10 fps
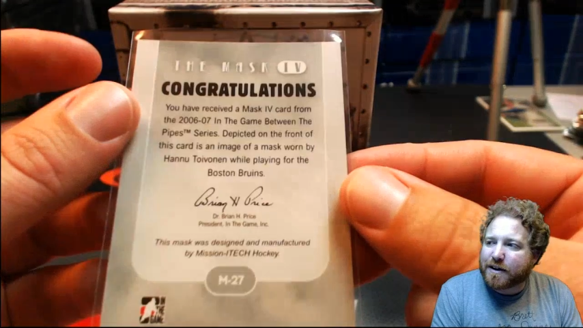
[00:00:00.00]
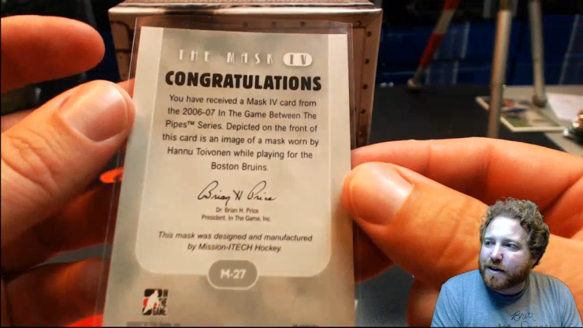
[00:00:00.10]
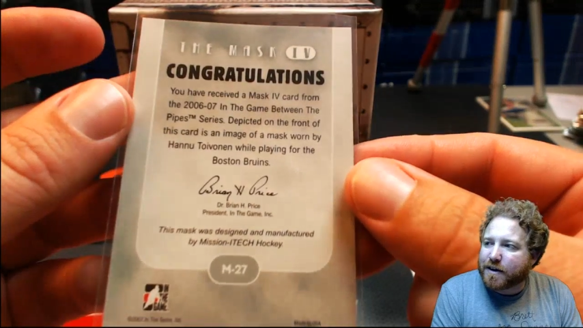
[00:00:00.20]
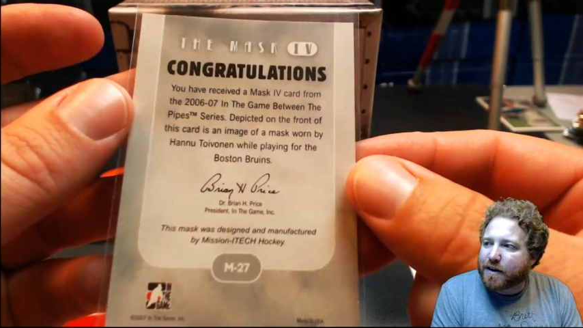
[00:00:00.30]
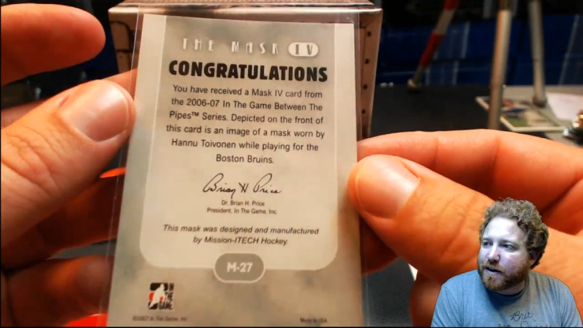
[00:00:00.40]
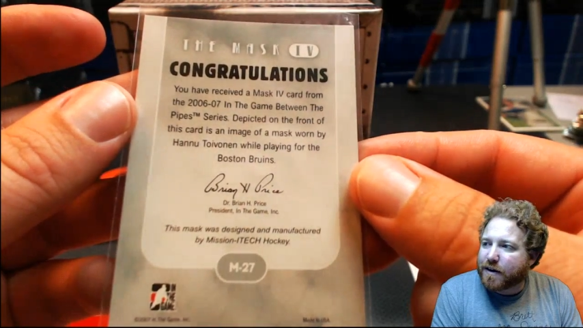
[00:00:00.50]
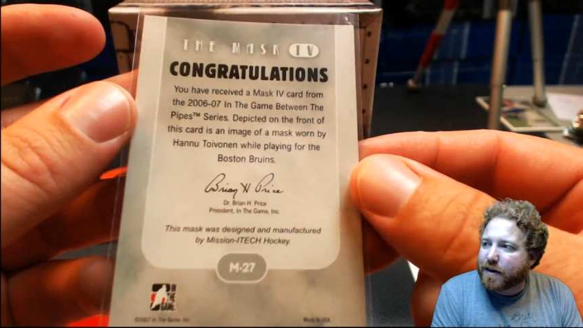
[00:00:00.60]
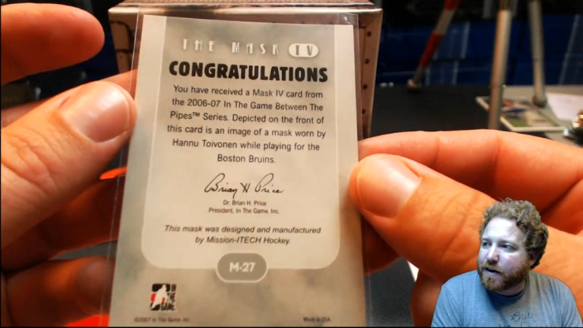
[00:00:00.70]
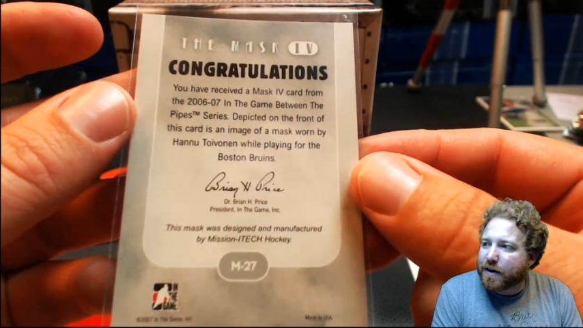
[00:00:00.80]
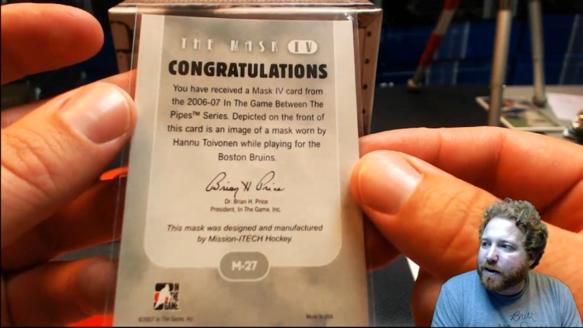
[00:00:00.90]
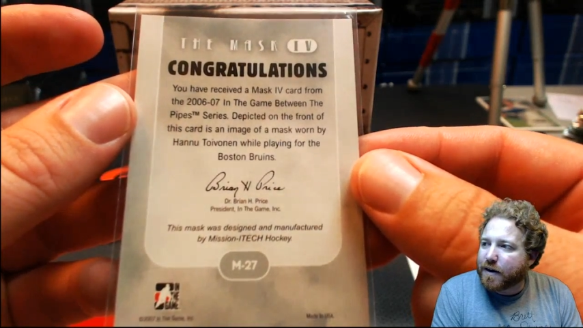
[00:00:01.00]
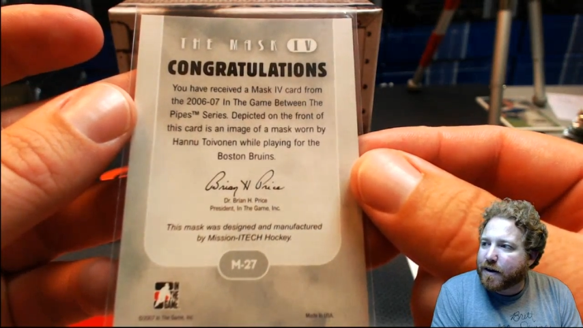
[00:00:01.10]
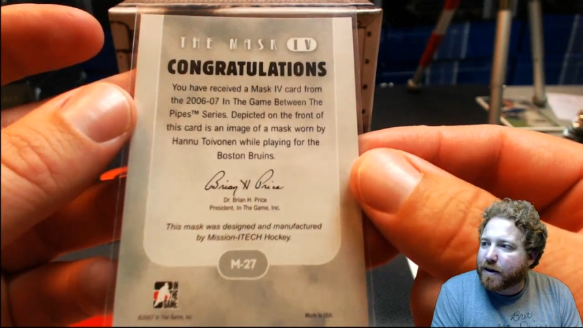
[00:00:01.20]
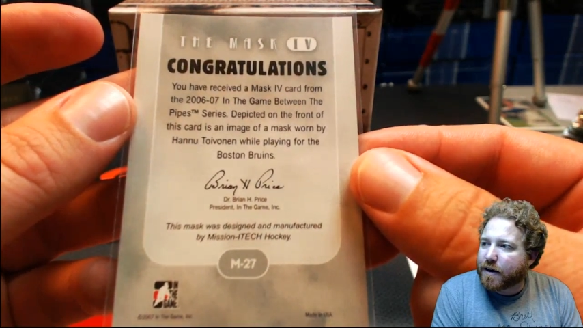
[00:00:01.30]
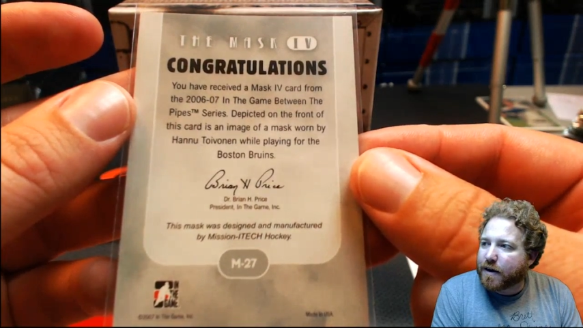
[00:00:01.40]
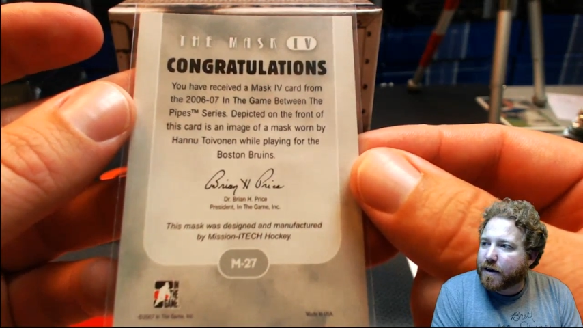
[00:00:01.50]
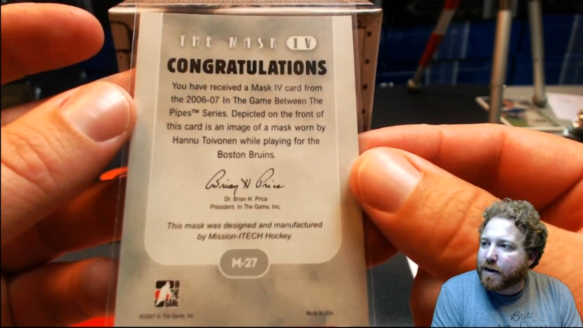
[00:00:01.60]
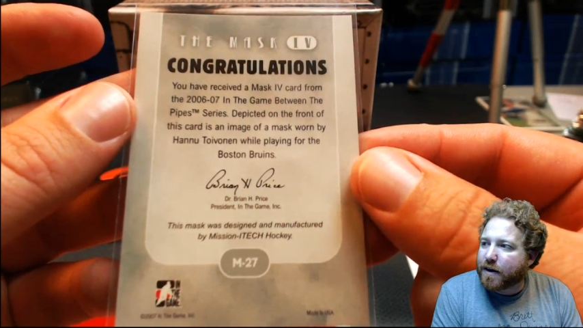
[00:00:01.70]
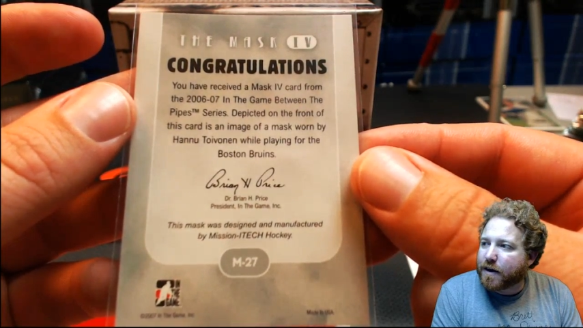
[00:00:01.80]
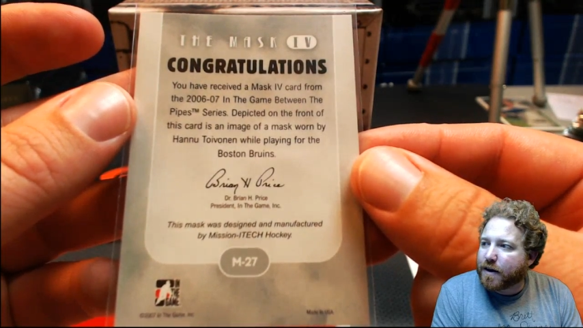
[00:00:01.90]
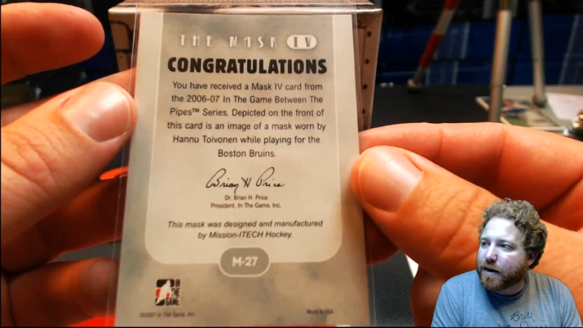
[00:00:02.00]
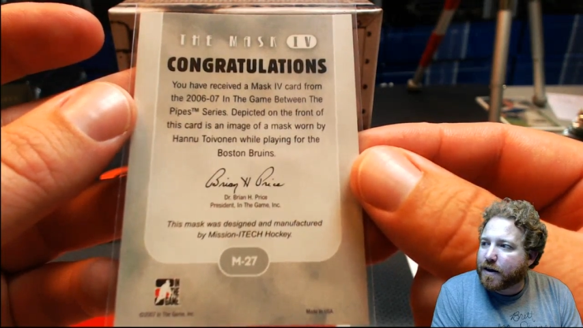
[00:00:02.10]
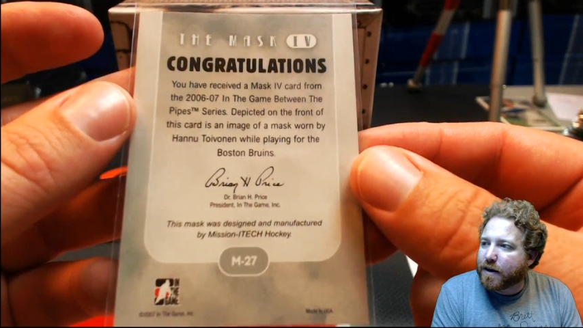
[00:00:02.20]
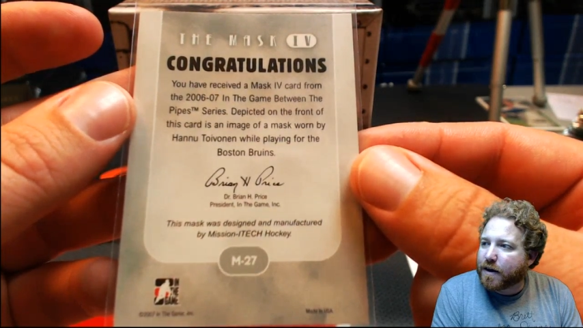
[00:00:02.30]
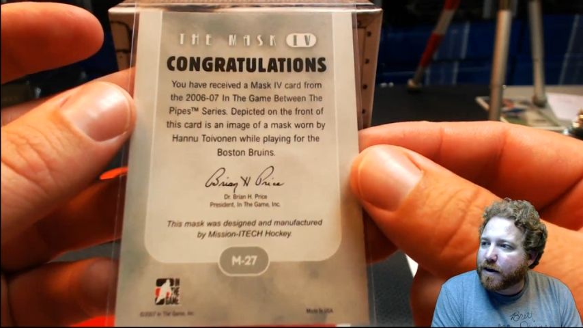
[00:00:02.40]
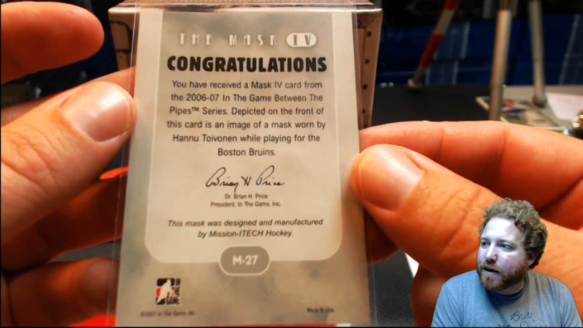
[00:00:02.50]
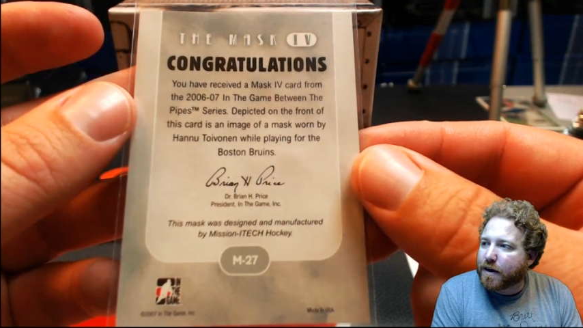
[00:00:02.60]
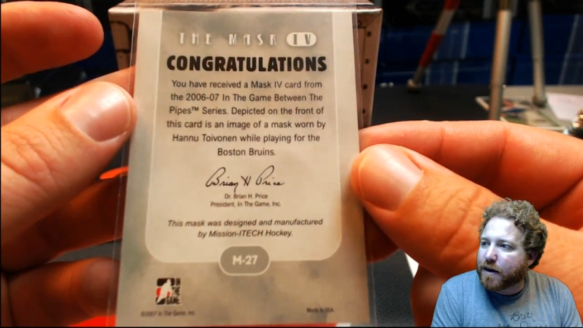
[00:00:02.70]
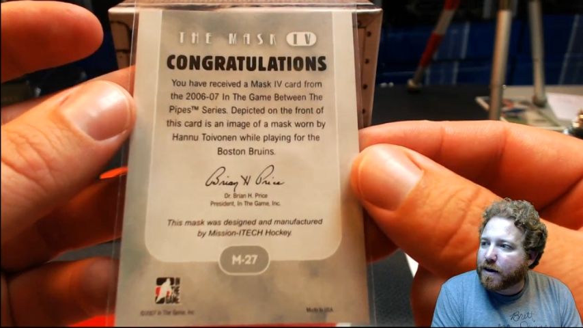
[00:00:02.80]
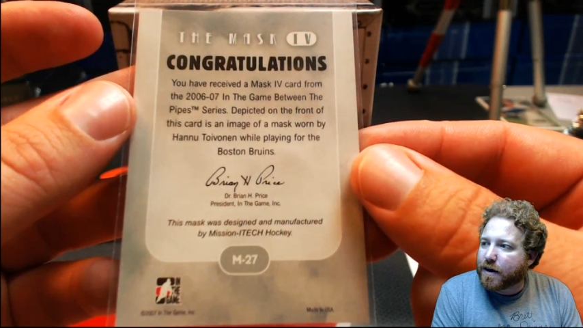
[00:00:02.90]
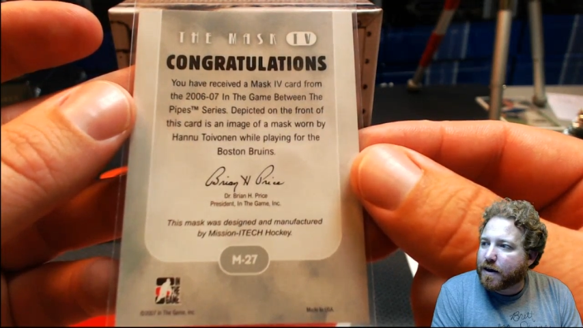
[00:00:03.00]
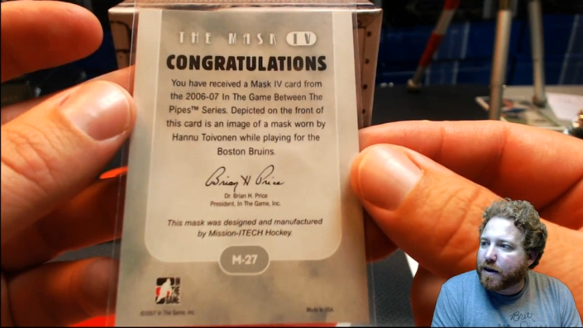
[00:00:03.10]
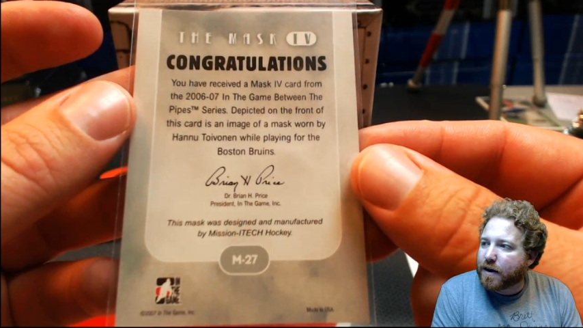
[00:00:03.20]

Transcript: (no one is talking)